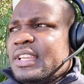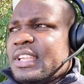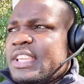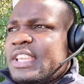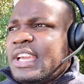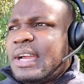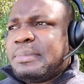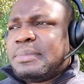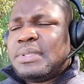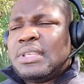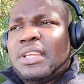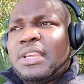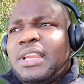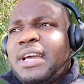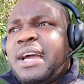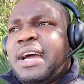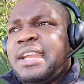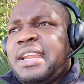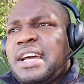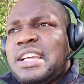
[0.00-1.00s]
The captain
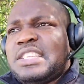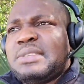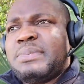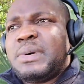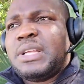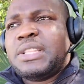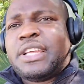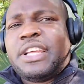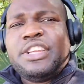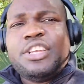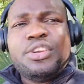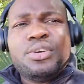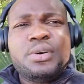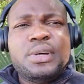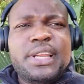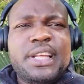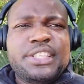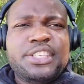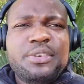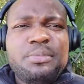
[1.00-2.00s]
had a spot, and you
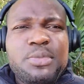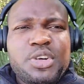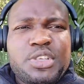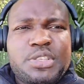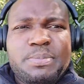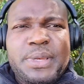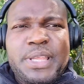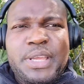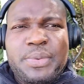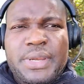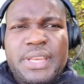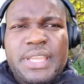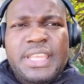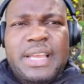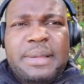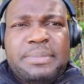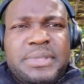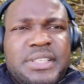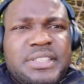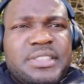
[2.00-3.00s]
know that you must play with the
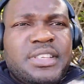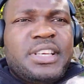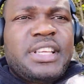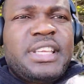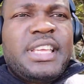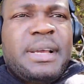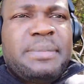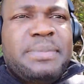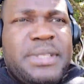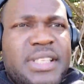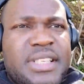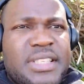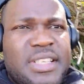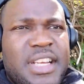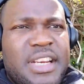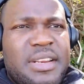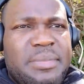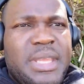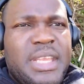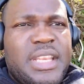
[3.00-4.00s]
captain, so the captain is
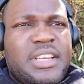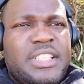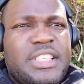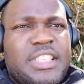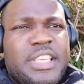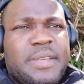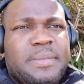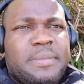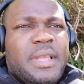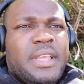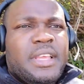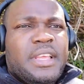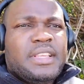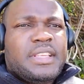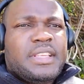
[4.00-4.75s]
gonna be in the team.